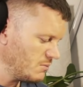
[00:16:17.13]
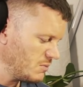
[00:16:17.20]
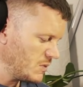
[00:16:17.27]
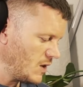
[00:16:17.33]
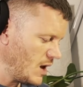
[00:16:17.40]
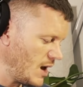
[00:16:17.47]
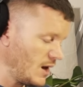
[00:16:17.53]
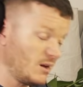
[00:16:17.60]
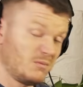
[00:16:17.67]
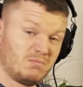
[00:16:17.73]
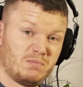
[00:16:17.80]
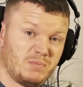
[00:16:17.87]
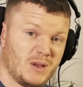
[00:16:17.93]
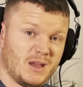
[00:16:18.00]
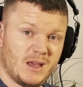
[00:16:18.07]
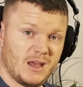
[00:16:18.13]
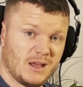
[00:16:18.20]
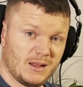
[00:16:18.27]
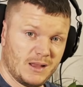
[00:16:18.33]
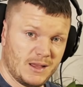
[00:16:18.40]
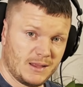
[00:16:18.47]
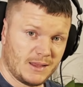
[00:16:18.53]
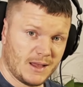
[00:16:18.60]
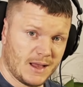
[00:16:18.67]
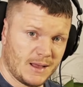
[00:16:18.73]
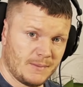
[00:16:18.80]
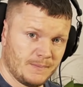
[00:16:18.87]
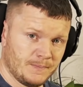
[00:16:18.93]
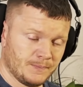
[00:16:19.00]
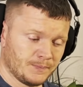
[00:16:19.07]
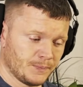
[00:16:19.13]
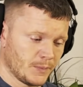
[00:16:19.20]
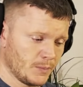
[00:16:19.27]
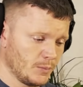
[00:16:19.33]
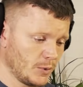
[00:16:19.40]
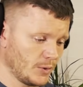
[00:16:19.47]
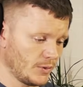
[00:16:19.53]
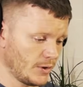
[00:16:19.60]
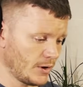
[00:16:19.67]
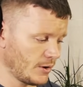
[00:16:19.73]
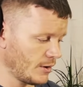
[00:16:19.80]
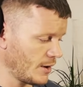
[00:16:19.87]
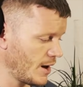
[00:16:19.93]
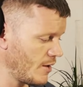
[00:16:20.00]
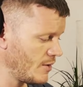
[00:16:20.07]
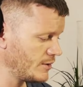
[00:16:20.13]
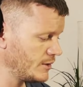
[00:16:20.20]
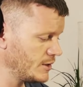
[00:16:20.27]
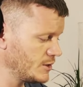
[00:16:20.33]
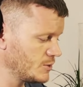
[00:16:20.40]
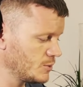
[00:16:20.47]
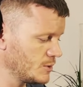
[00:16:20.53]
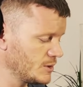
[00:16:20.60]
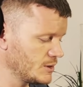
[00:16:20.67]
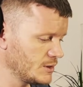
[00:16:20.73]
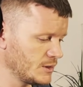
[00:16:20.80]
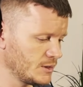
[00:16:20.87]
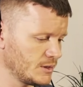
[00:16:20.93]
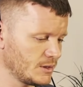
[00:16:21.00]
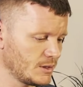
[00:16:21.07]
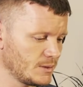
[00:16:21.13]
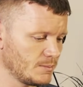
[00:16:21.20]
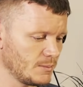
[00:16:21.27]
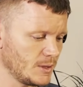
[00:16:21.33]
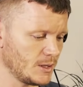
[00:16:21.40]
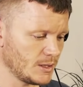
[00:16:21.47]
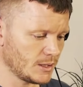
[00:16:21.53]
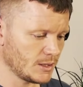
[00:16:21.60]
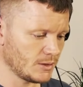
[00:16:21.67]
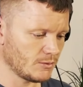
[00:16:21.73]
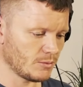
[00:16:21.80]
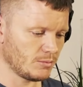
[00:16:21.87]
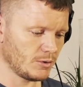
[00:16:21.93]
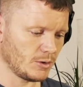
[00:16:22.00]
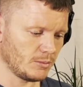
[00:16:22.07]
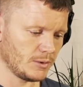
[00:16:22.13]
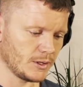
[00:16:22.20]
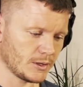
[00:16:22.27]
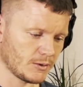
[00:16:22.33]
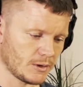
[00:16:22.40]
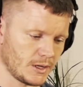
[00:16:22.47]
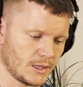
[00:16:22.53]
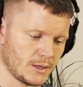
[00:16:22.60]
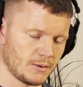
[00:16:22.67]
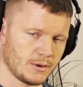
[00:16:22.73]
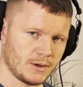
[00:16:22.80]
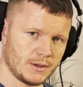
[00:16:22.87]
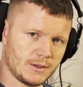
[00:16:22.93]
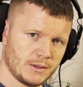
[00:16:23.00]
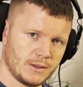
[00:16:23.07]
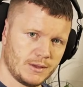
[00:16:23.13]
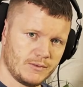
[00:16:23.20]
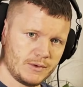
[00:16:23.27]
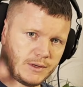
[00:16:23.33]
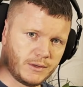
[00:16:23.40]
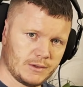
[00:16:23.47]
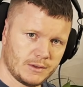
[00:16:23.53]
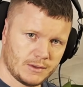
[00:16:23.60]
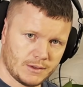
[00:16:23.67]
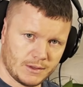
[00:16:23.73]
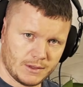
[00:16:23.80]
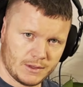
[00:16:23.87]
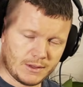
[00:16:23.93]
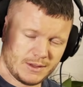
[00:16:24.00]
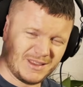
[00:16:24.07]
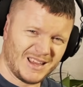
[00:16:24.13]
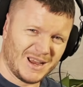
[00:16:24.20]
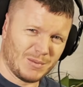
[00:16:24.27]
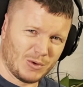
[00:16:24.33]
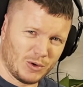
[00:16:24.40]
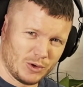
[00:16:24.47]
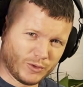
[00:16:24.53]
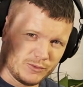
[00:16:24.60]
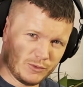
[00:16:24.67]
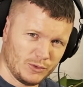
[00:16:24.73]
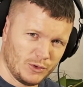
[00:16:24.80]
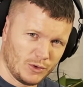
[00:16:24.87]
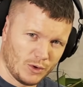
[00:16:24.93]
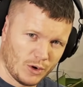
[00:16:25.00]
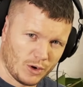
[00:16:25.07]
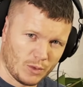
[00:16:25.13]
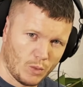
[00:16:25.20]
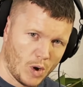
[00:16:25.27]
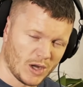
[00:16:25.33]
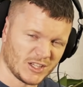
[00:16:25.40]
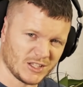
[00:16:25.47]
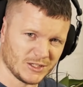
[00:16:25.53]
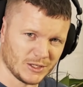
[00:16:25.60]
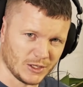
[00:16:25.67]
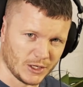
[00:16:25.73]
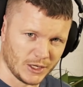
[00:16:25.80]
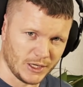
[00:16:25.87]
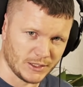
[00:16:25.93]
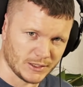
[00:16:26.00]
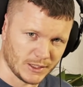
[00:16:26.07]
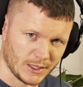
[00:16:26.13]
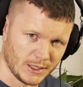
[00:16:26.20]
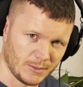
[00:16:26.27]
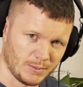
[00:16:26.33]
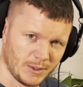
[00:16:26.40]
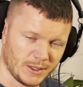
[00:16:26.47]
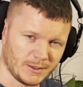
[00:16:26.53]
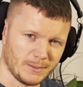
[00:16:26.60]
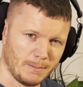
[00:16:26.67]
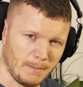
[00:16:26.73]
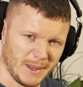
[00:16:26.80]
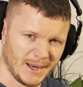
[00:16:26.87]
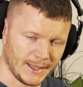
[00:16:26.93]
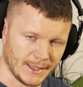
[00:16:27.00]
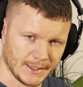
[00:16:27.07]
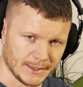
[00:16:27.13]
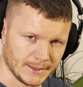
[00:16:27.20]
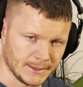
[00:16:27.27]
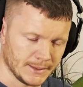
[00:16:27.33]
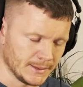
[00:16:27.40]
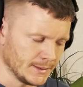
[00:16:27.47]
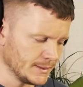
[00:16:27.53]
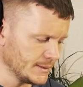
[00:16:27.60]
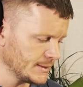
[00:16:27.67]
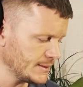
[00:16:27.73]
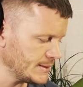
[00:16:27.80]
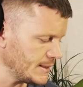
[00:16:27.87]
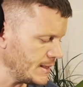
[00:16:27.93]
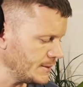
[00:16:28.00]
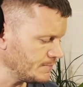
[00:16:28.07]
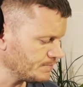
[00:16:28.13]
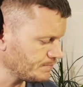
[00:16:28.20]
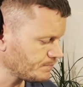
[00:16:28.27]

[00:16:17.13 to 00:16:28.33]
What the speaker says: They had a big hit like that, but their heritage was the Dominican Republic, right? They were living in a neighborhood of New York, Washington Heights, that had a big Dominican scene.